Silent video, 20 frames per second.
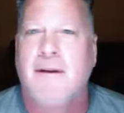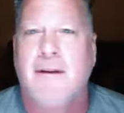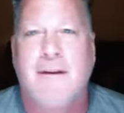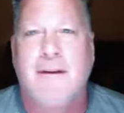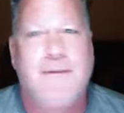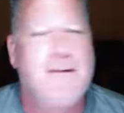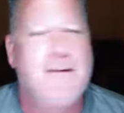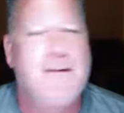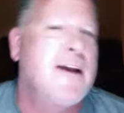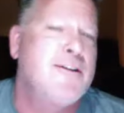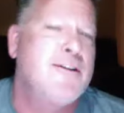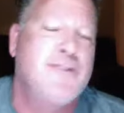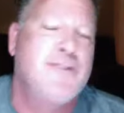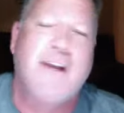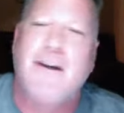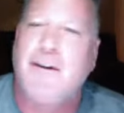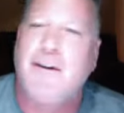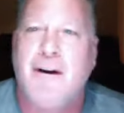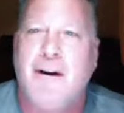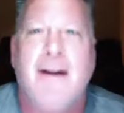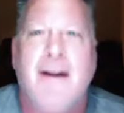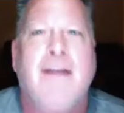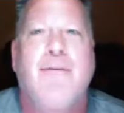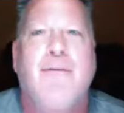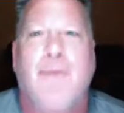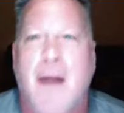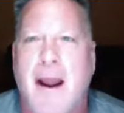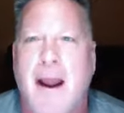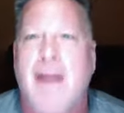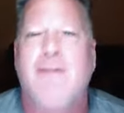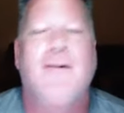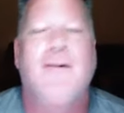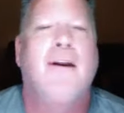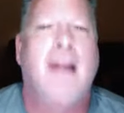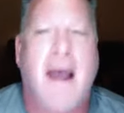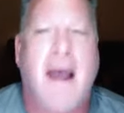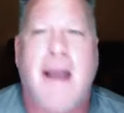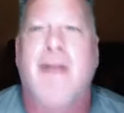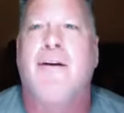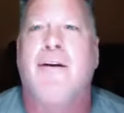If you're not shaking your head right, you're
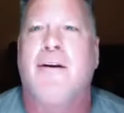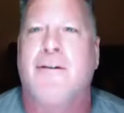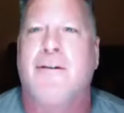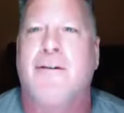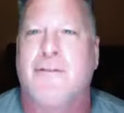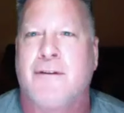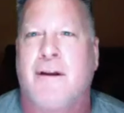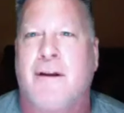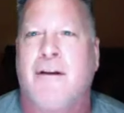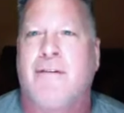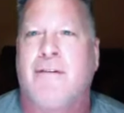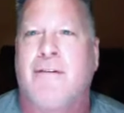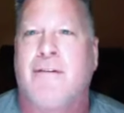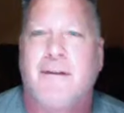lying to yourself.